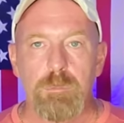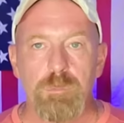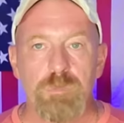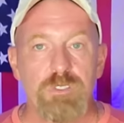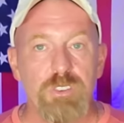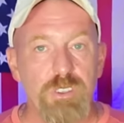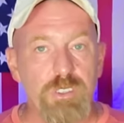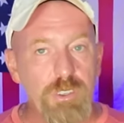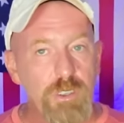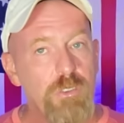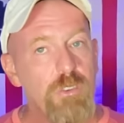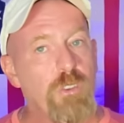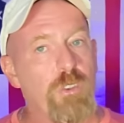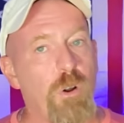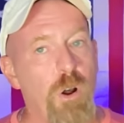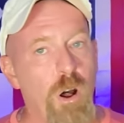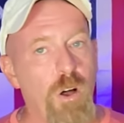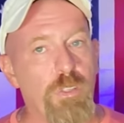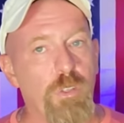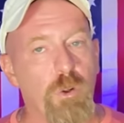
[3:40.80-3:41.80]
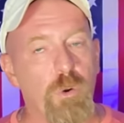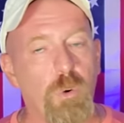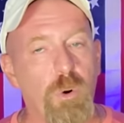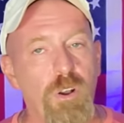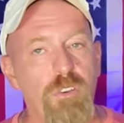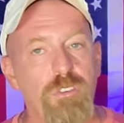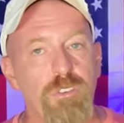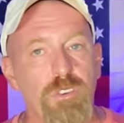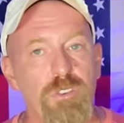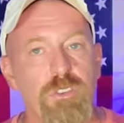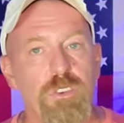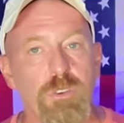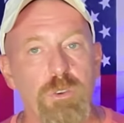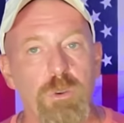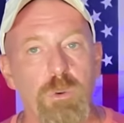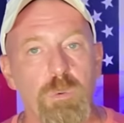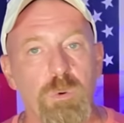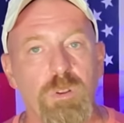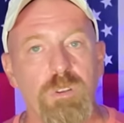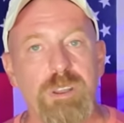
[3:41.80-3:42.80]
So these are all the questions that
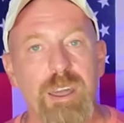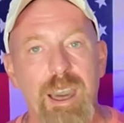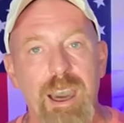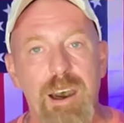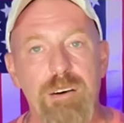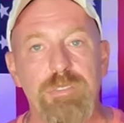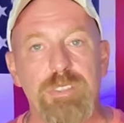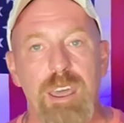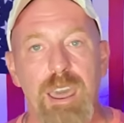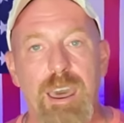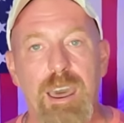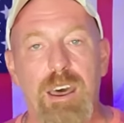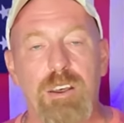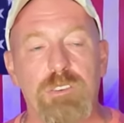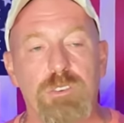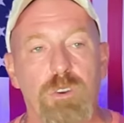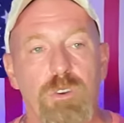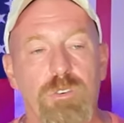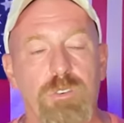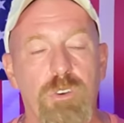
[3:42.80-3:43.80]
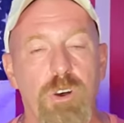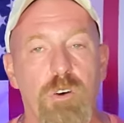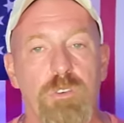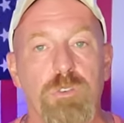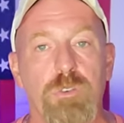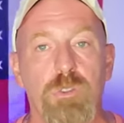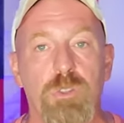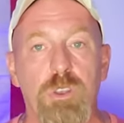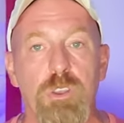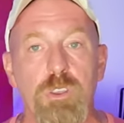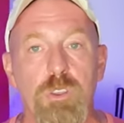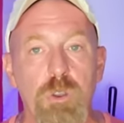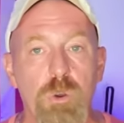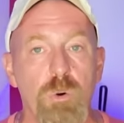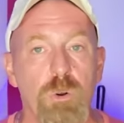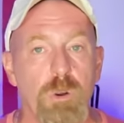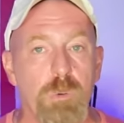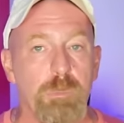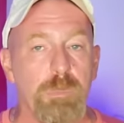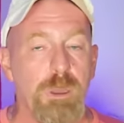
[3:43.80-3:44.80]
you really have to ask yourself so that
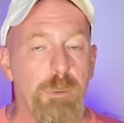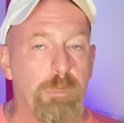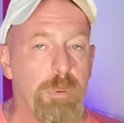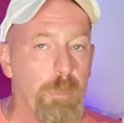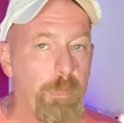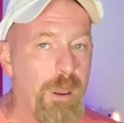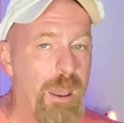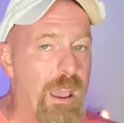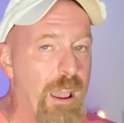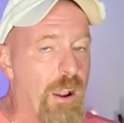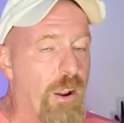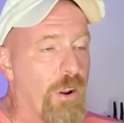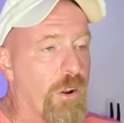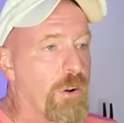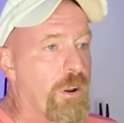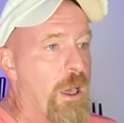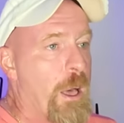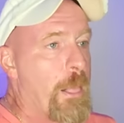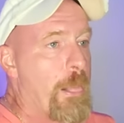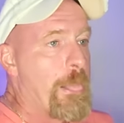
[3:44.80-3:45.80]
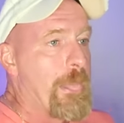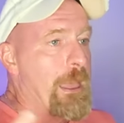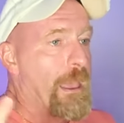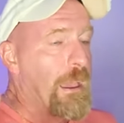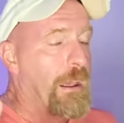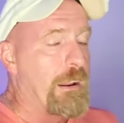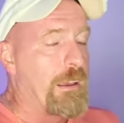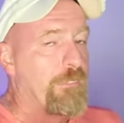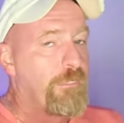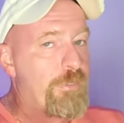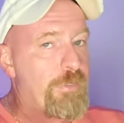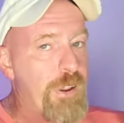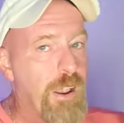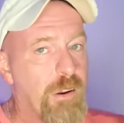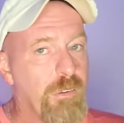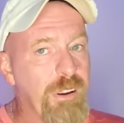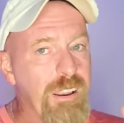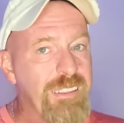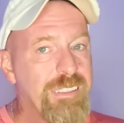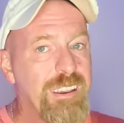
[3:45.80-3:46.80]
you can be prepared in a
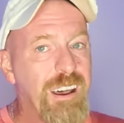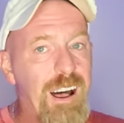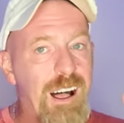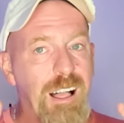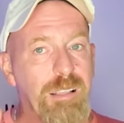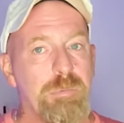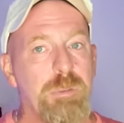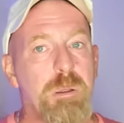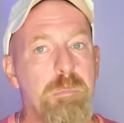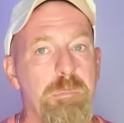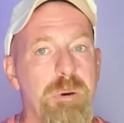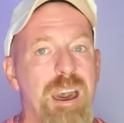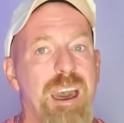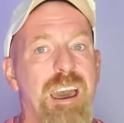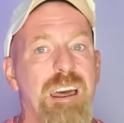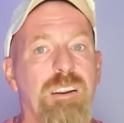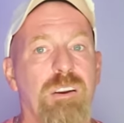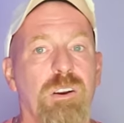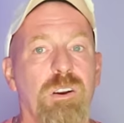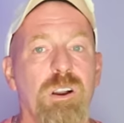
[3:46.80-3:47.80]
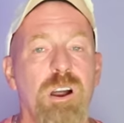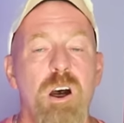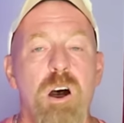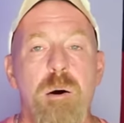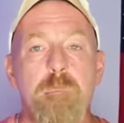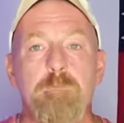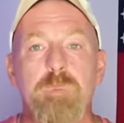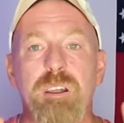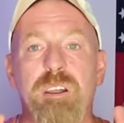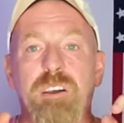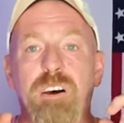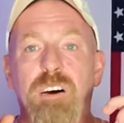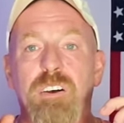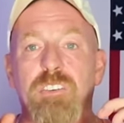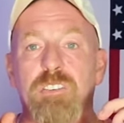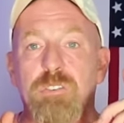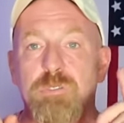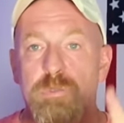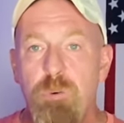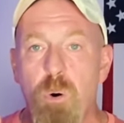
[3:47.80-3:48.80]
very timely manner
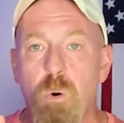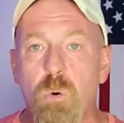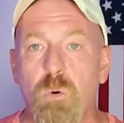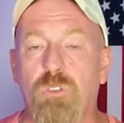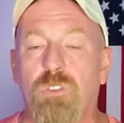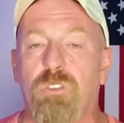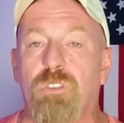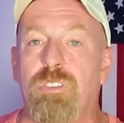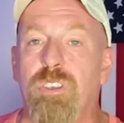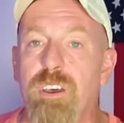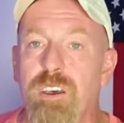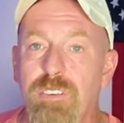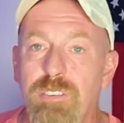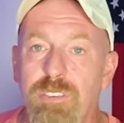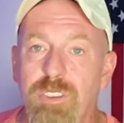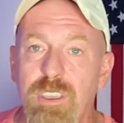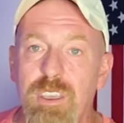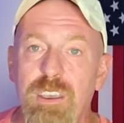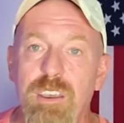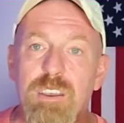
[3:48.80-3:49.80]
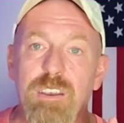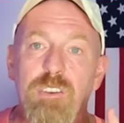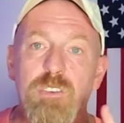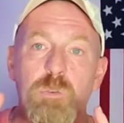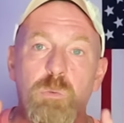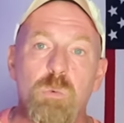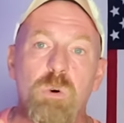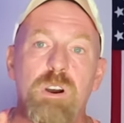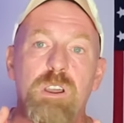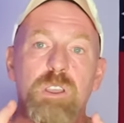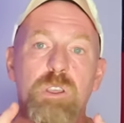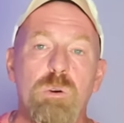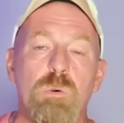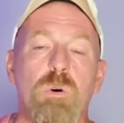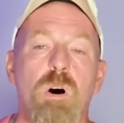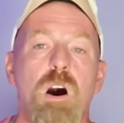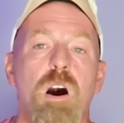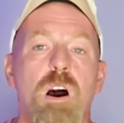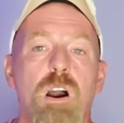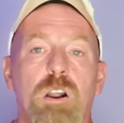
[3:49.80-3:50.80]
because folks, this is what
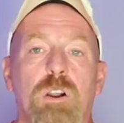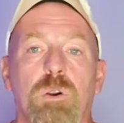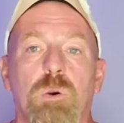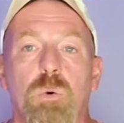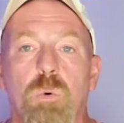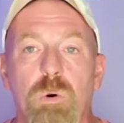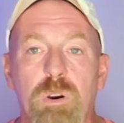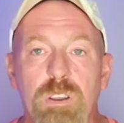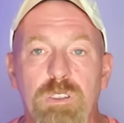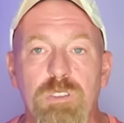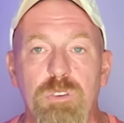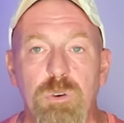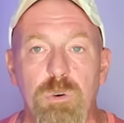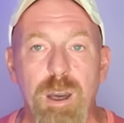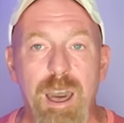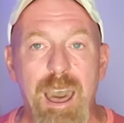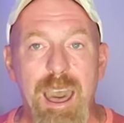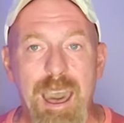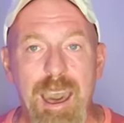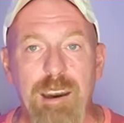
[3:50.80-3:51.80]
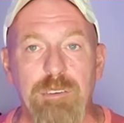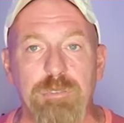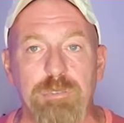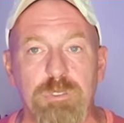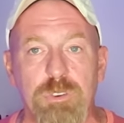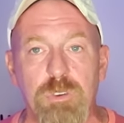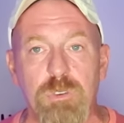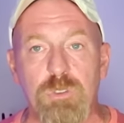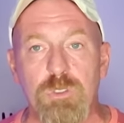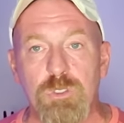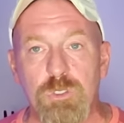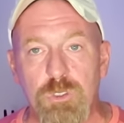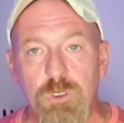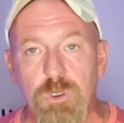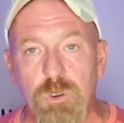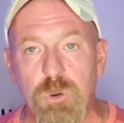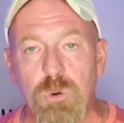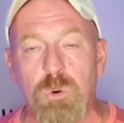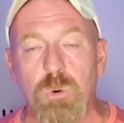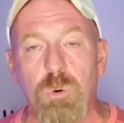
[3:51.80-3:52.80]
you are going to have to
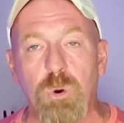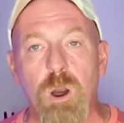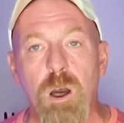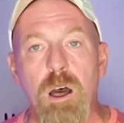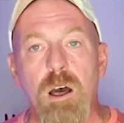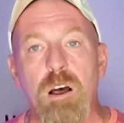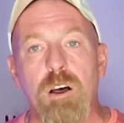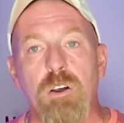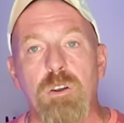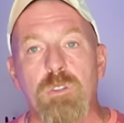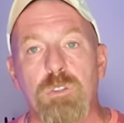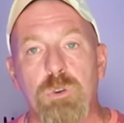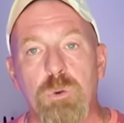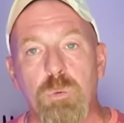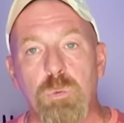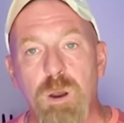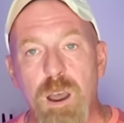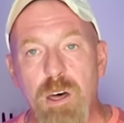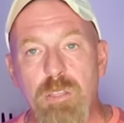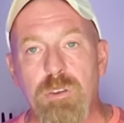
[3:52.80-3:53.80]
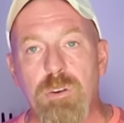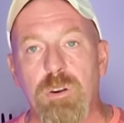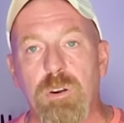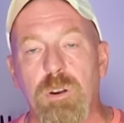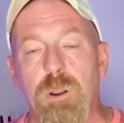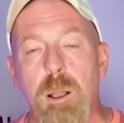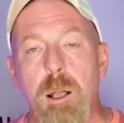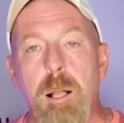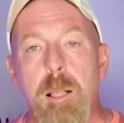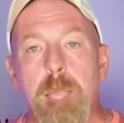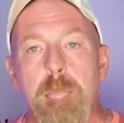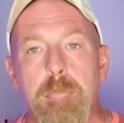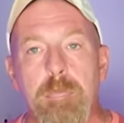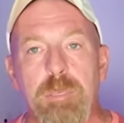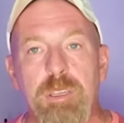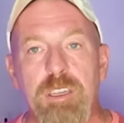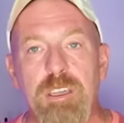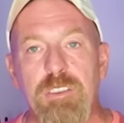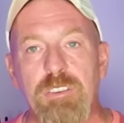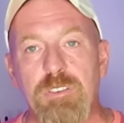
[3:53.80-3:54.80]
do to weather
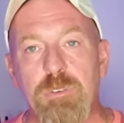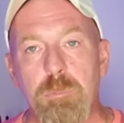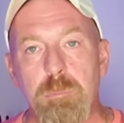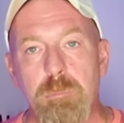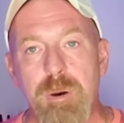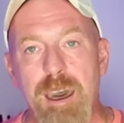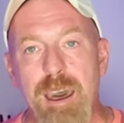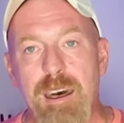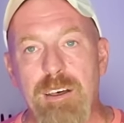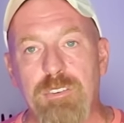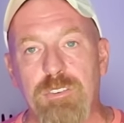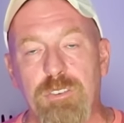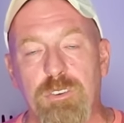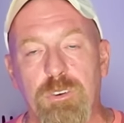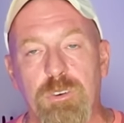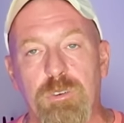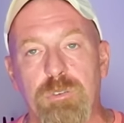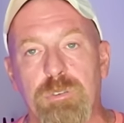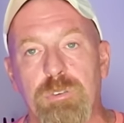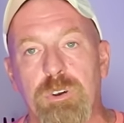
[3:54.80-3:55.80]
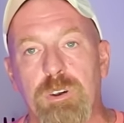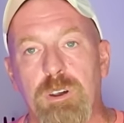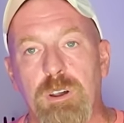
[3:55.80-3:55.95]
these massive